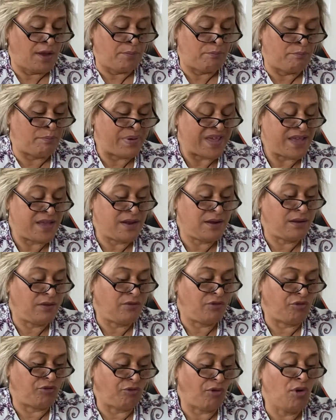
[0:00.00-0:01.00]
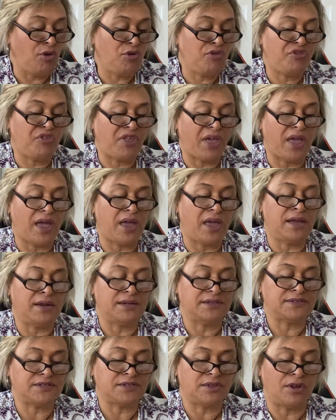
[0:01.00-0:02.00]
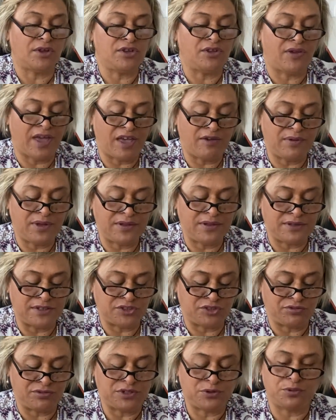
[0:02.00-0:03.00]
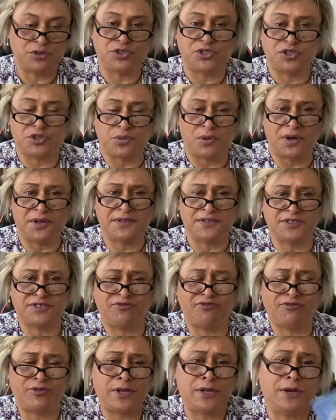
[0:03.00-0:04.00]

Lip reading: been through that, and it's like you're having this rest, which is why this, you